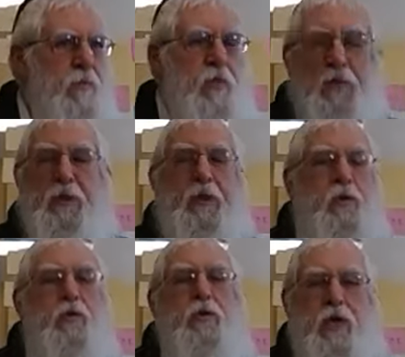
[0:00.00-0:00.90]
Doesn't mean they're
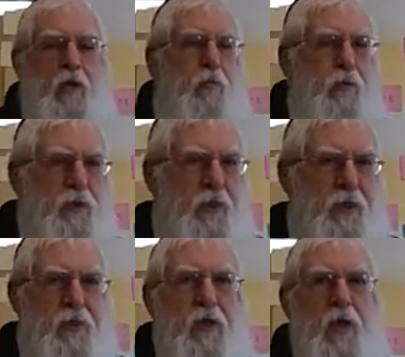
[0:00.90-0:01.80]
doing terrible
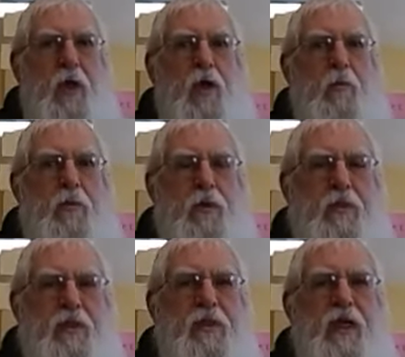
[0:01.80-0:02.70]
things,
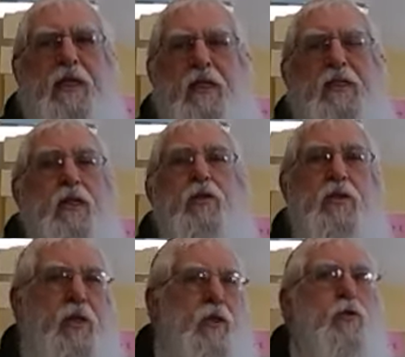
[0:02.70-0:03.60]
but a tzaddik is not
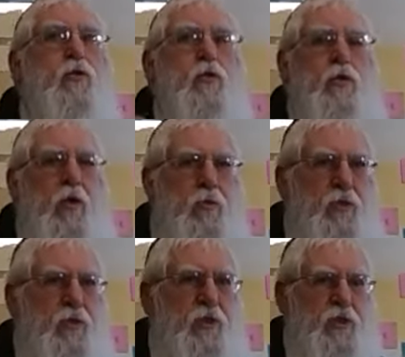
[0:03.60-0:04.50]
just that he doesn't do
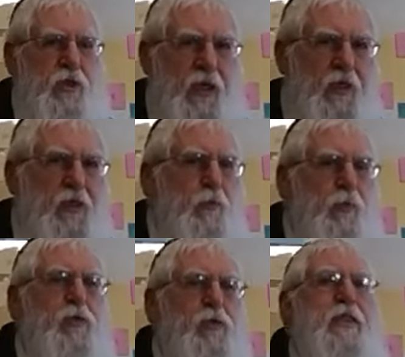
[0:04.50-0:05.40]
terrible things. A tzaddik is a
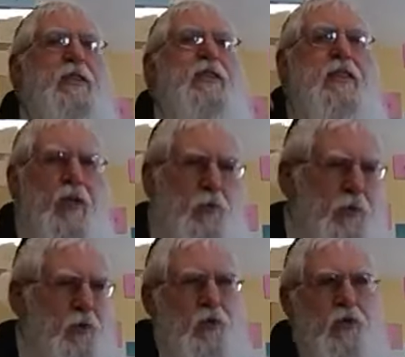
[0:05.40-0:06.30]
person that's
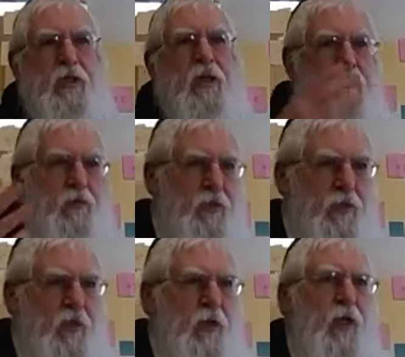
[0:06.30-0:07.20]
exceptional in
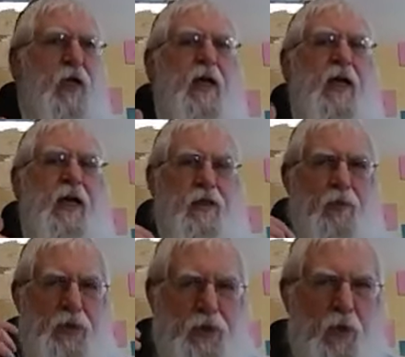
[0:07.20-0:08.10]
everything. And as
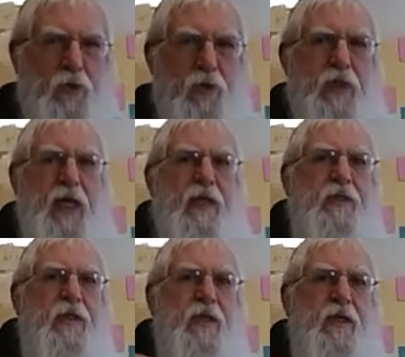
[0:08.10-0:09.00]
a result of
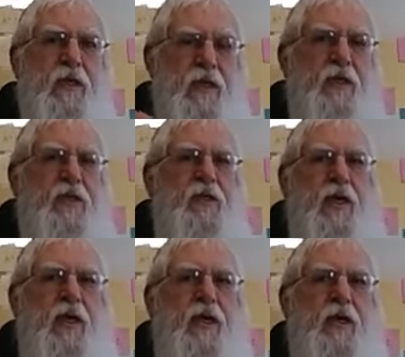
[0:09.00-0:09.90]
that, he is
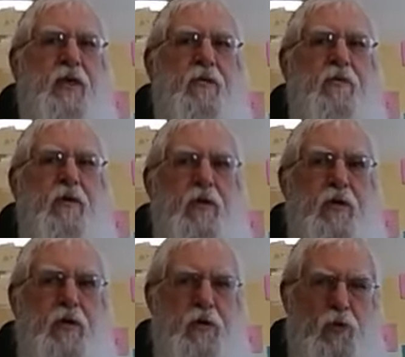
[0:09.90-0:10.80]
a
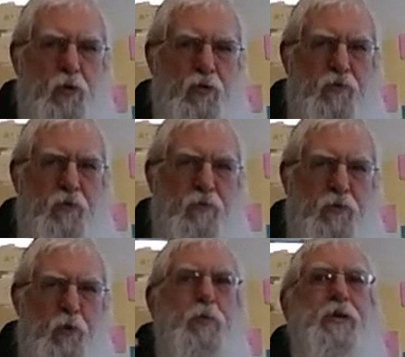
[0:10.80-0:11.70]
uh, sort of
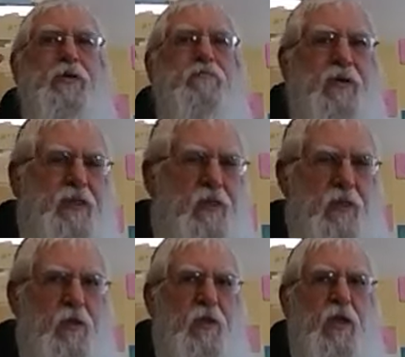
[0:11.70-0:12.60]
appropriate
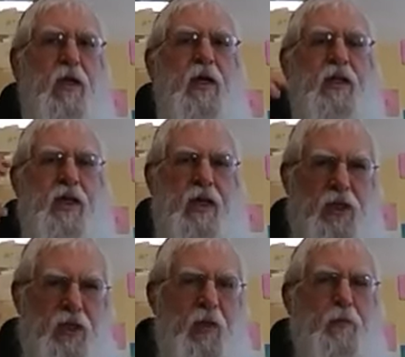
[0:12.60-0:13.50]
vessel that
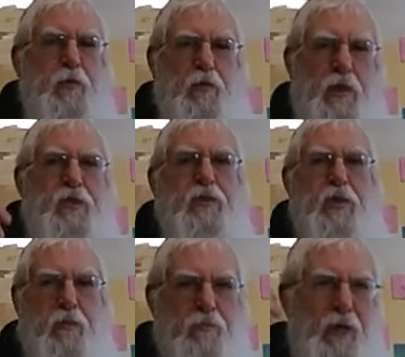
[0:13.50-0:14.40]
Hashem's
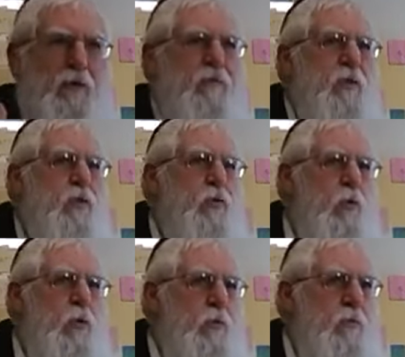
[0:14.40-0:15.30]
presence could manifest
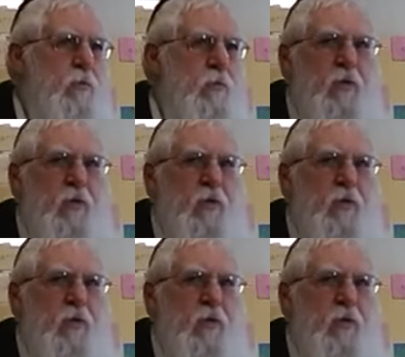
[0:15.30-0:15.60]
through him.